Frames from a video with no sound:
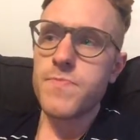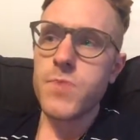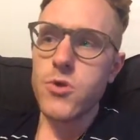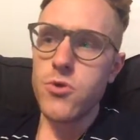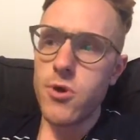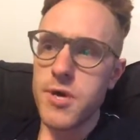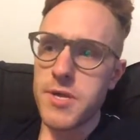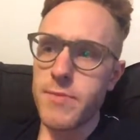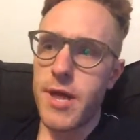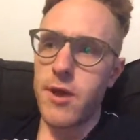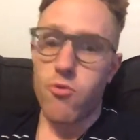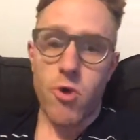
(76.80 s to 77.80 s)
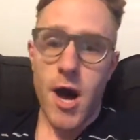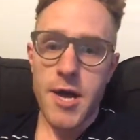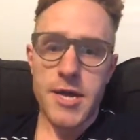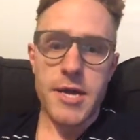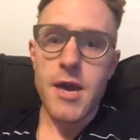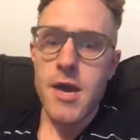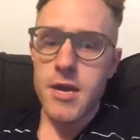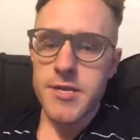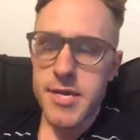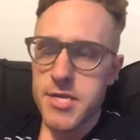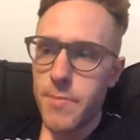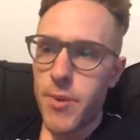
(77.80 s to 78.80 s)
You look at something like Rocky,
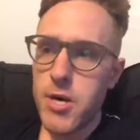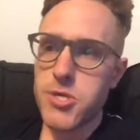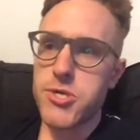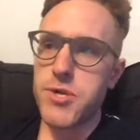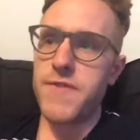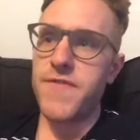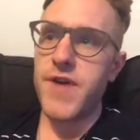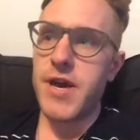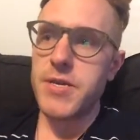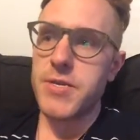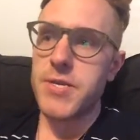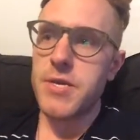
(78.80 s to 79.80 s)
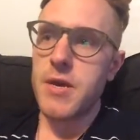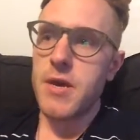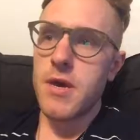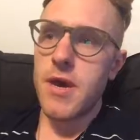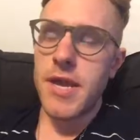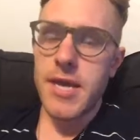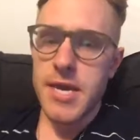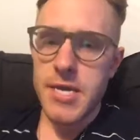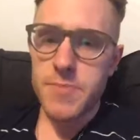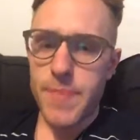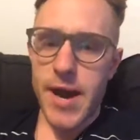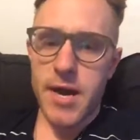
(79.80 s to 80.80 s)
takes a punch to the face, and he gets
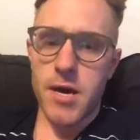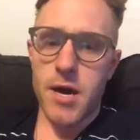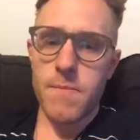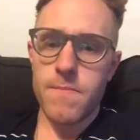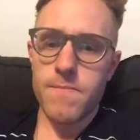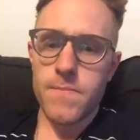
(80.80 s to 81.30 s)
back up.